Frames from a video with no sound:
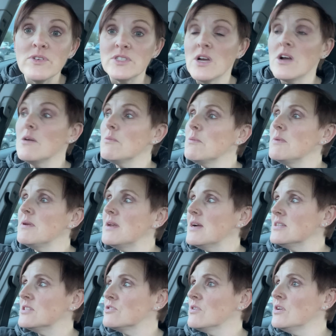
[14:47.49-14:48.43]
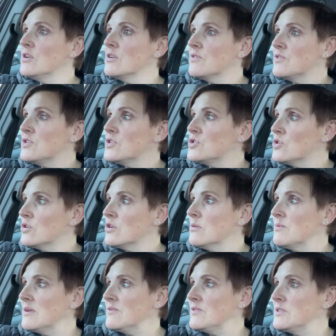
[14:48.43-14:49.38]
time I'm in Asda, I look for the
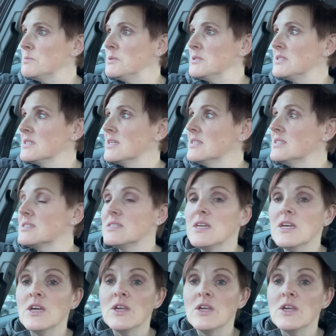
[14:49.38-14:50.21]
chocolate breakfast biscuits,